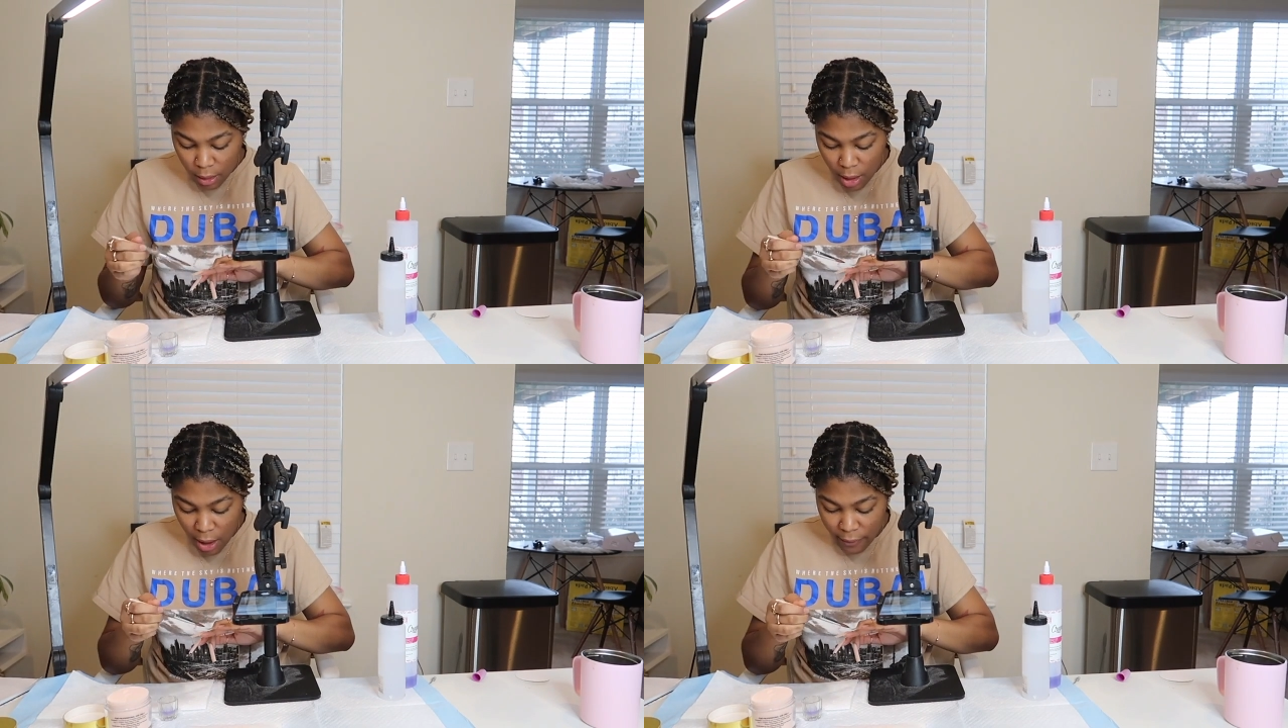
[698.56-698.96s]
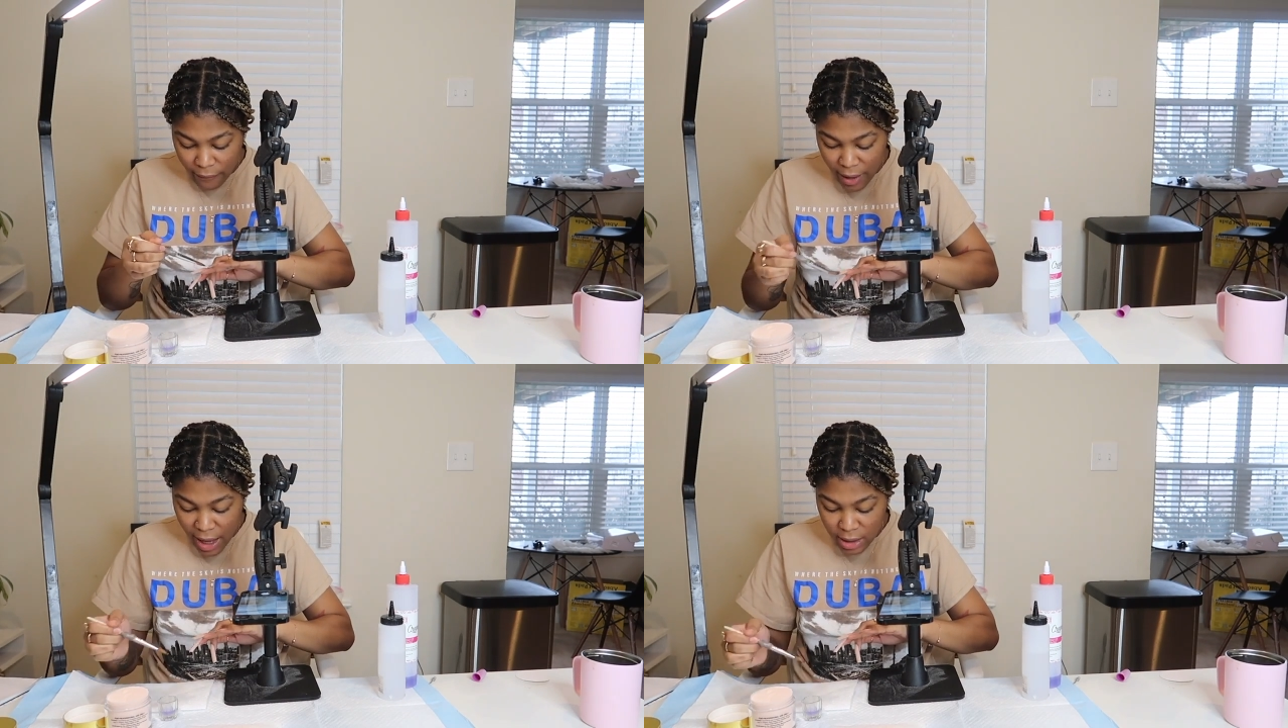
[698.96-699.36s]
how
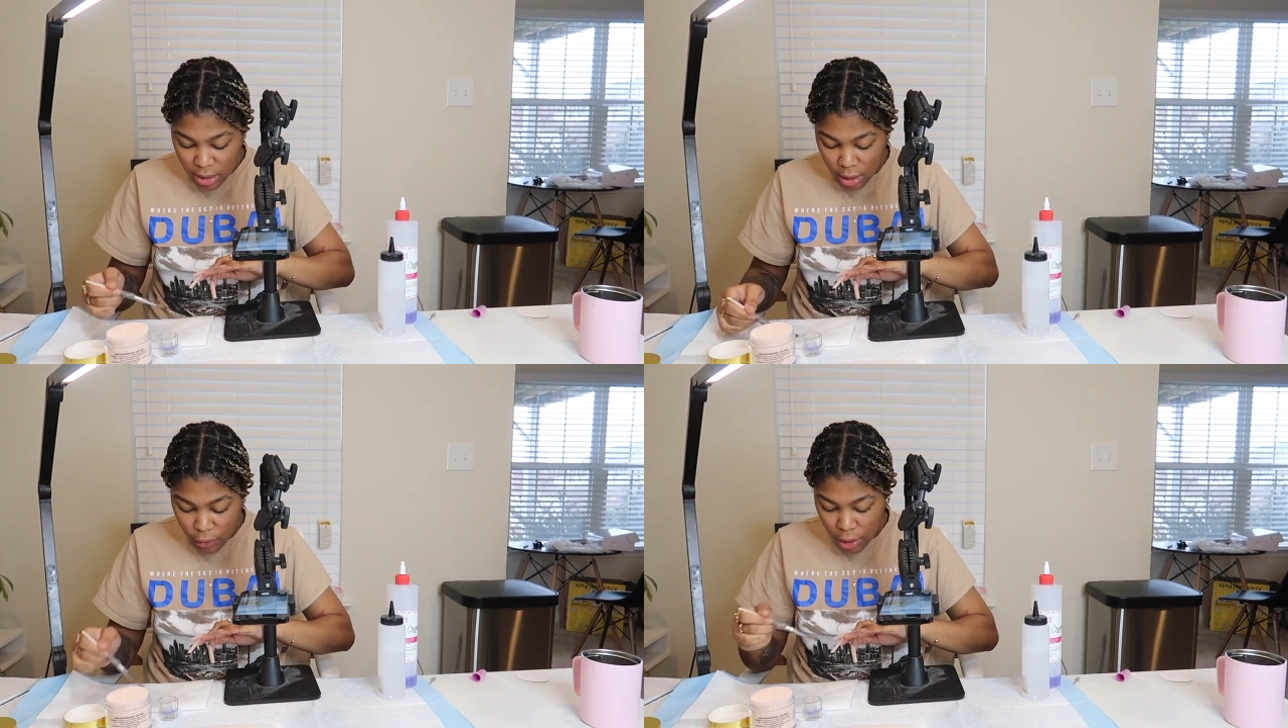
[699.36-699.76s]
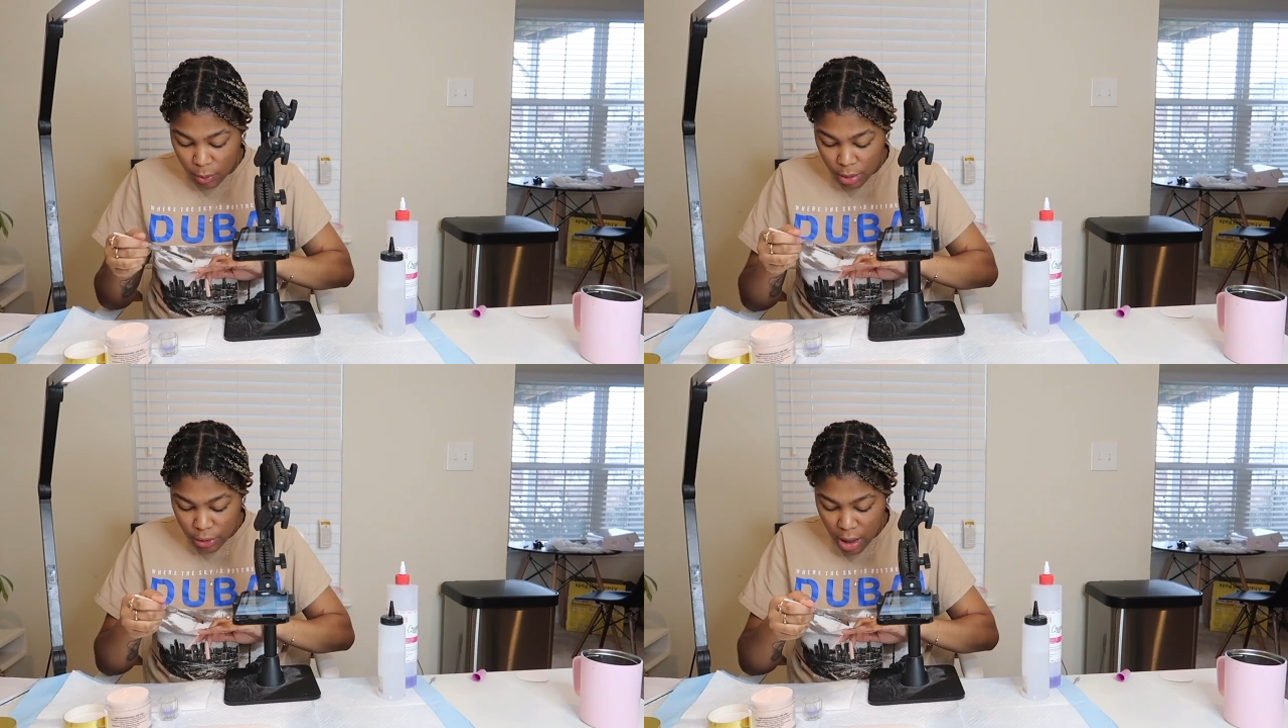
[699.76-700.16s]
fast the acrylic
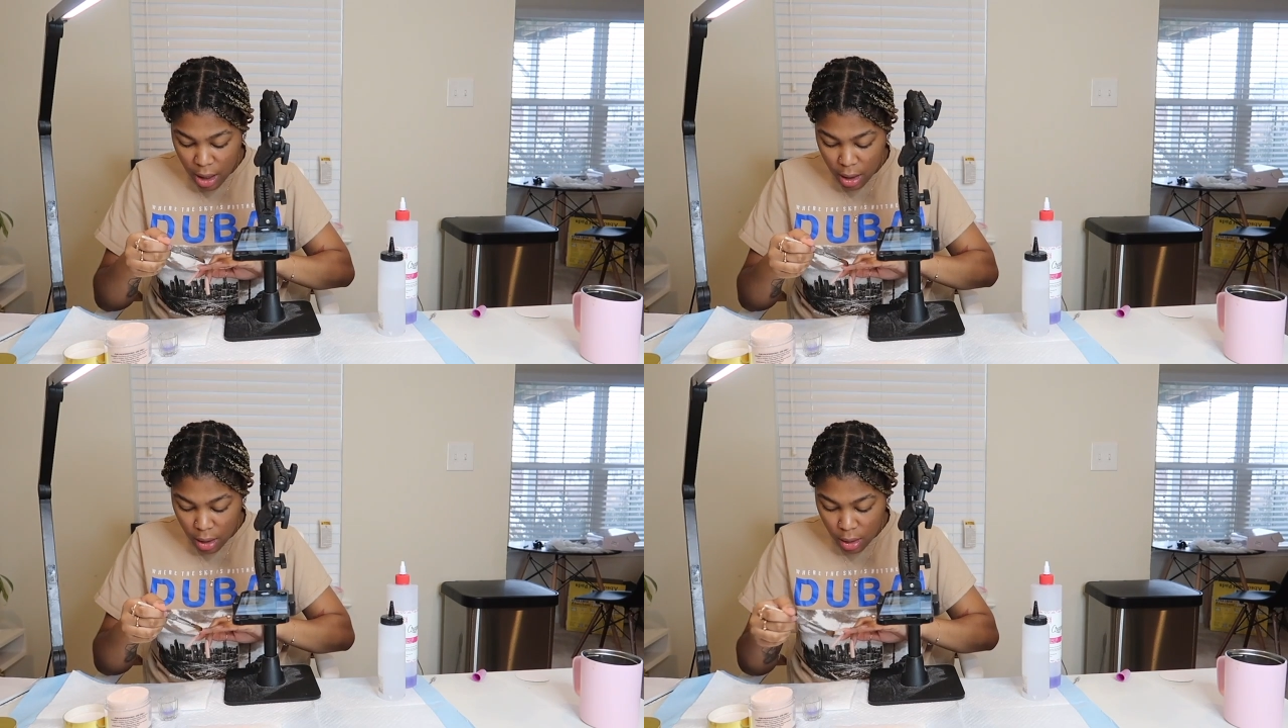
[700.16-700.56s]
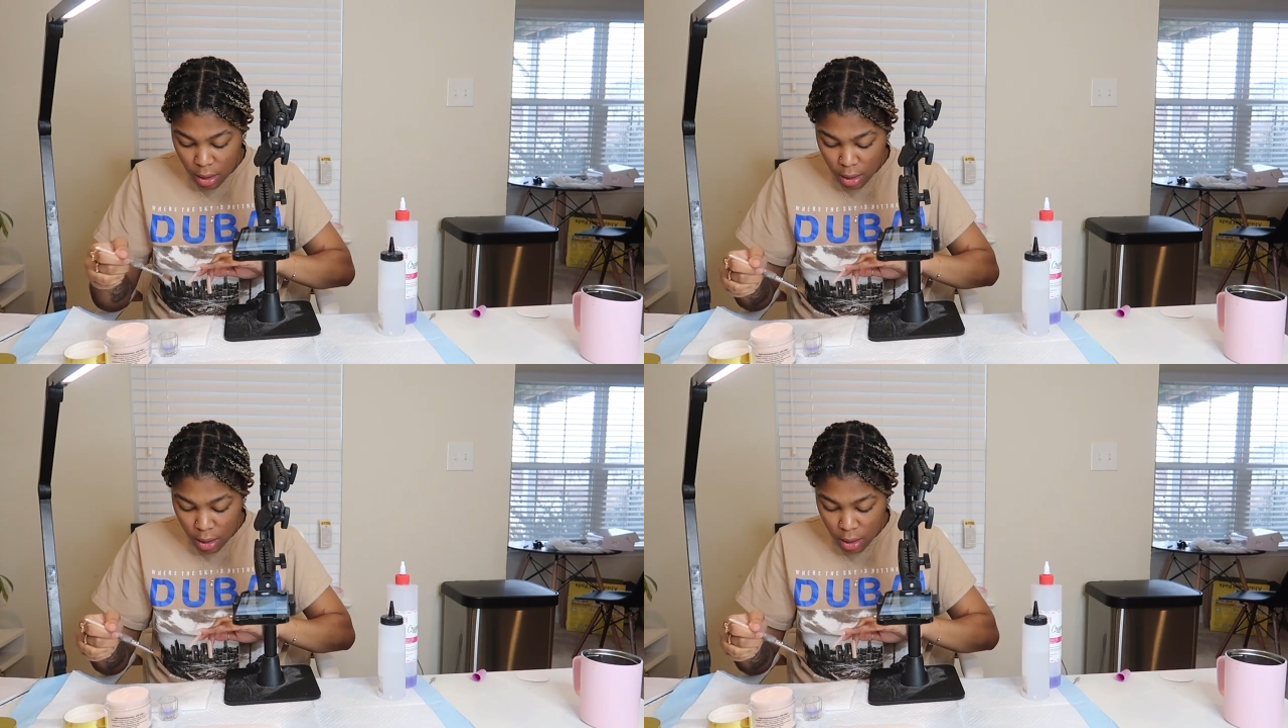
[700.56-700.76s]
would dry.